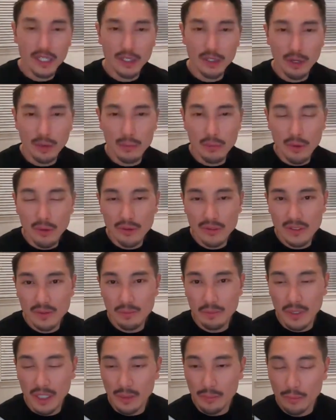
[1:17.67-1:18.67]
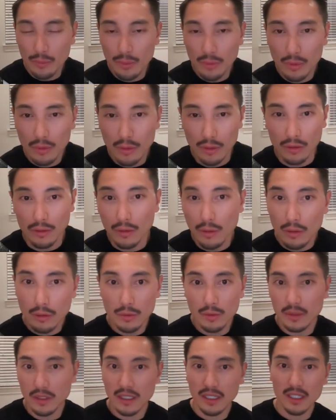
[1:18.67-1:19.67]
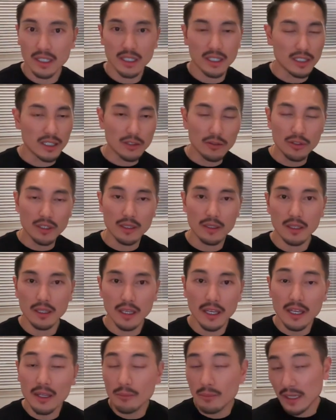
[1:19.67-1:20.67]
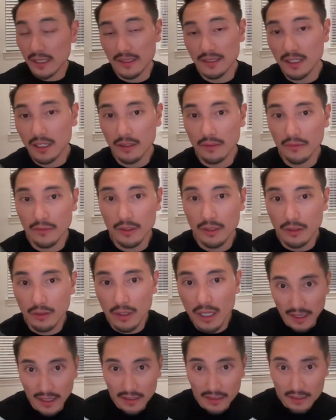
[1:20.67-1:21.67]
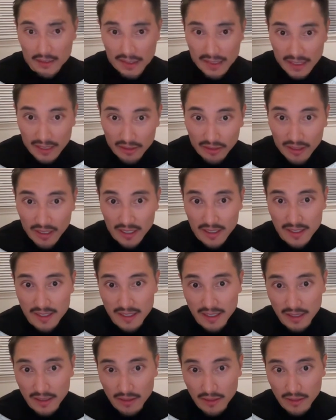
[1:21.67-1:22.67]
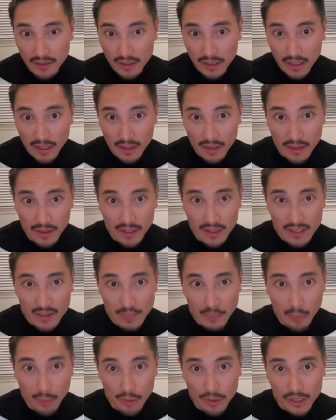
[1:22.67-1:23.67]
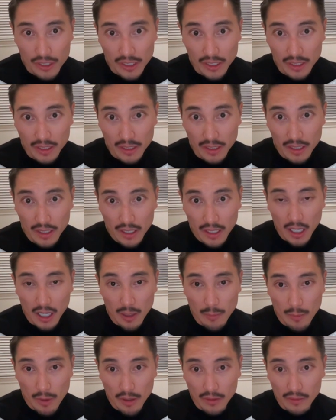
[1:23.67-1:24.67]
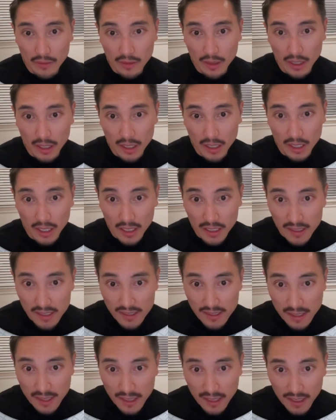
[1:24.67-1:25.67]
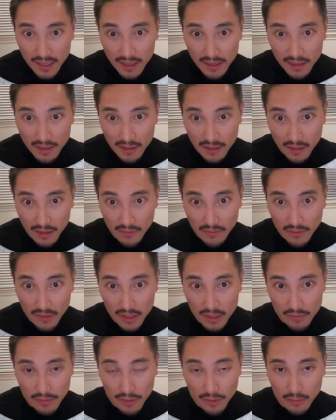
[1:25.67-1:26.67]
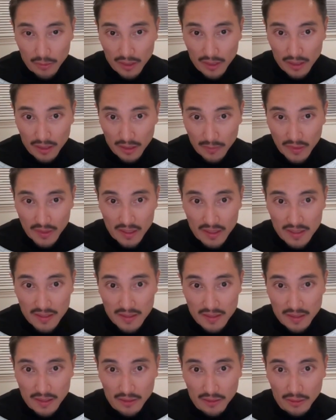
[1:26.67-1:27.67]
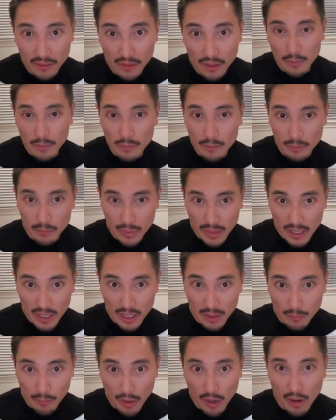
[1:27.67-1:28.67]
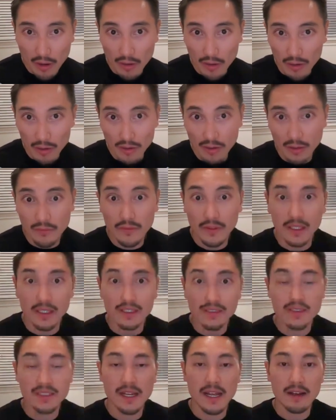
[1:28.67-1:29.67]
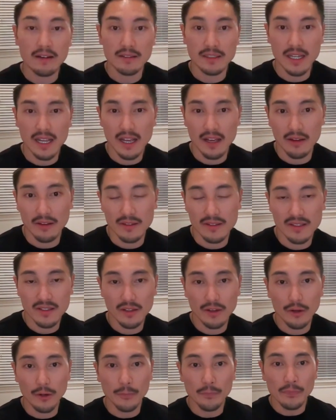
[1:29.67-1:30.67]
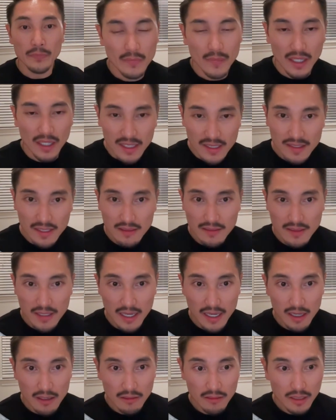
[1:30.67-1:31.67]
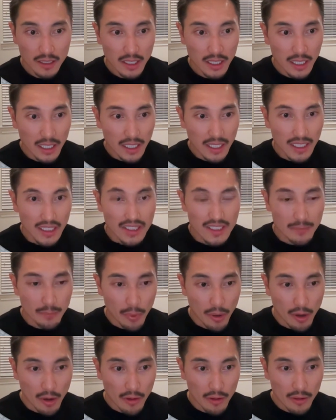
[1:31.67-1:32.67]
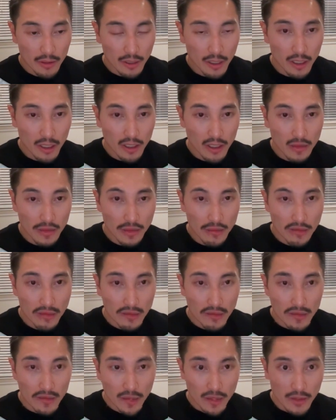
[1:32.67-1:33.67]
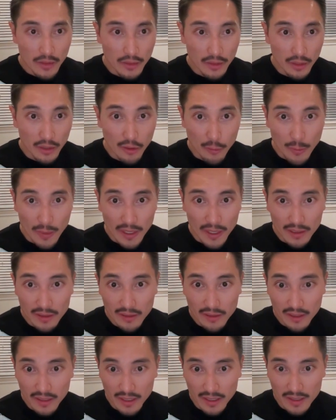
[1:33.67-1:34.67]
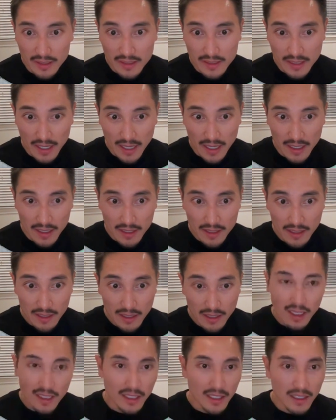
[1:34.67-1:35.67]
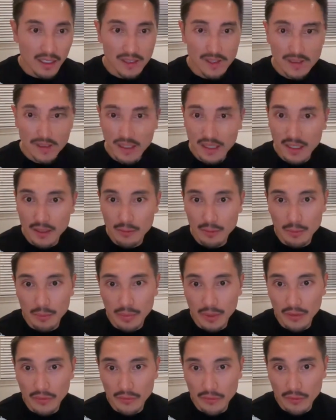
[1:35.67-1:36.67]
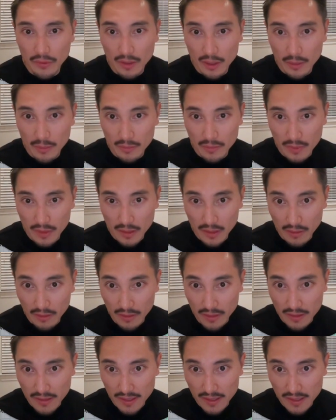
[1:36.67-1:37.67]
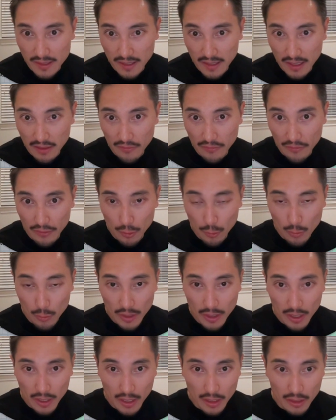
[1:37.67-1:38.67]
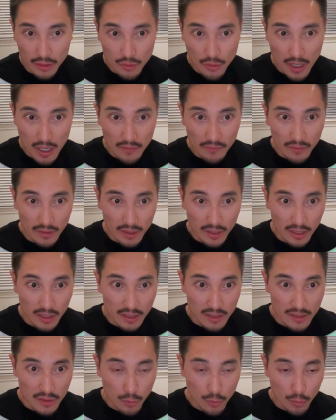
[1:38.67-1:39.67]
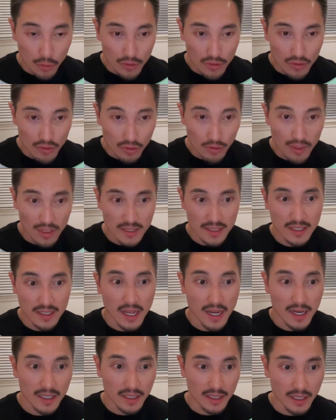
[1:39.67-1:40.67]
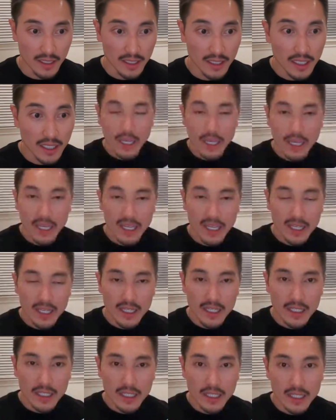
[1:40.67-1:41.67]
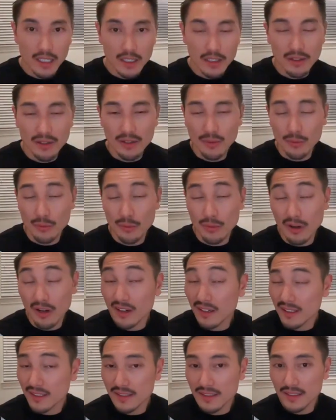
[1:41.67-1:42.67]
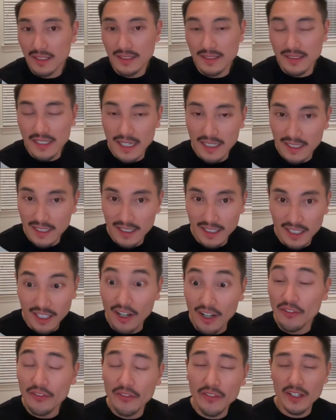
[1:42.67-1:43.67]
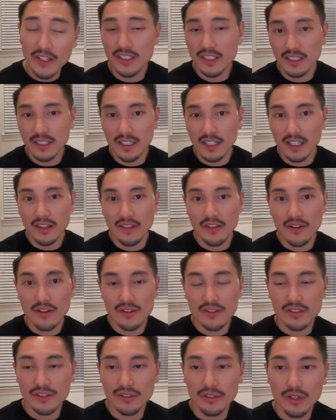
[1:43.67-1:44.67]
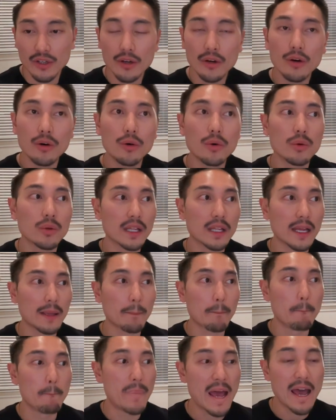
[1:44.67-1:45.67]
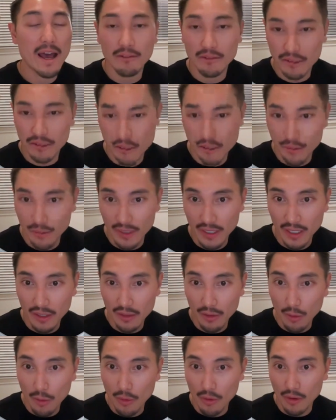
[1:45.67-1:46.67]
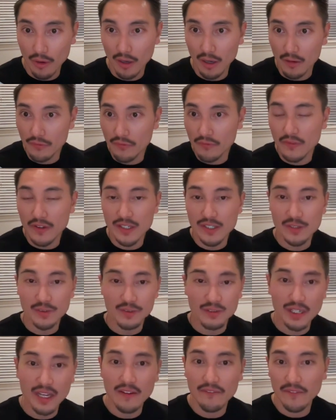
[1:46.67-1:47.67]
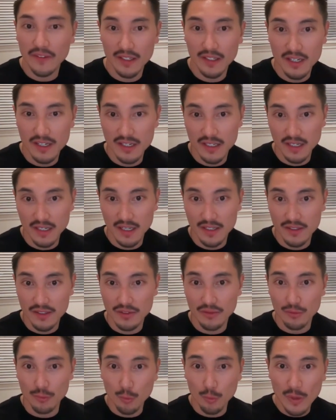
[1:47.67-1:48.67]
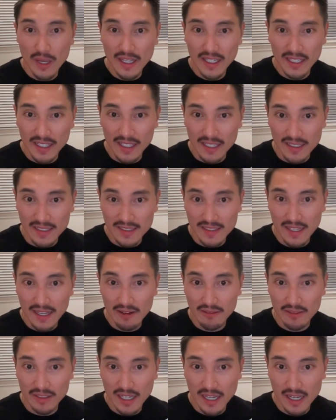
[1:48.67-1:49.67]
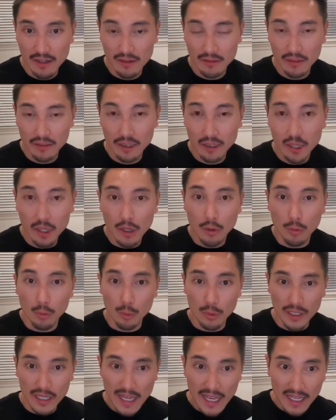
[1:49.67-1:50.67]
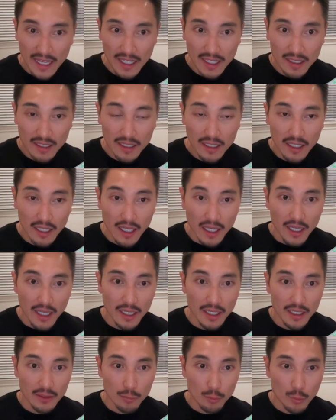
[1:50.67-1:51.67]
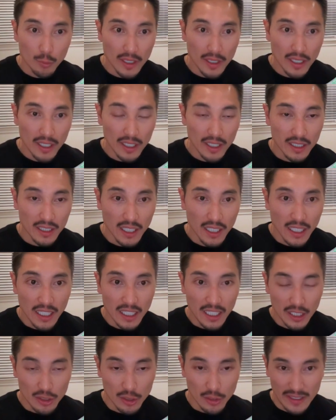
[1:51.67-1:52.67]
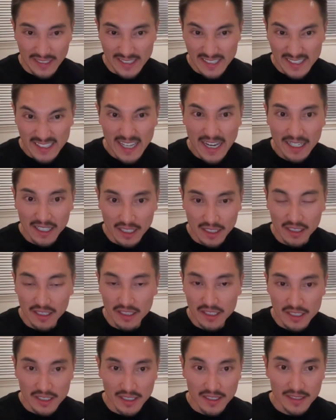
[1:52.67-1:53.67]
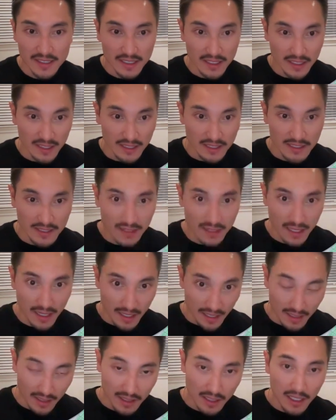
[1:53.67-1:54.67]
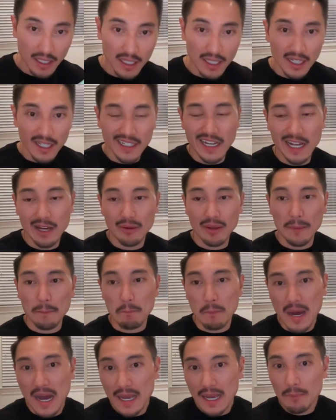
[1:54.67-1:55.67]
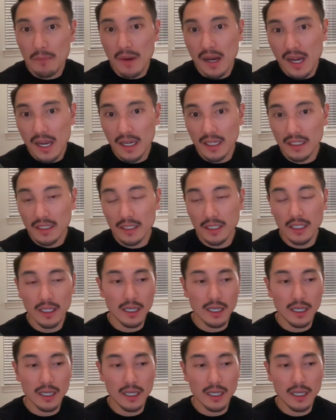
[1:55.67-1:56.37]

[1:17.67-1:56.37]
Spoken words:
you know, most people colloquially, including and myself, you know, they'll still consider this portion on the east side of this freeway, this still being part of East Downtown. So East Downtown is part of the greater East End, and East End would be from, you know, the 69 freeway traveling east towards US 90. And, you know, honestly, technically, officially, there's no like boundary or official definition as to when East Downtown would end and when, you know, it's technically just East End. Now, in my mind,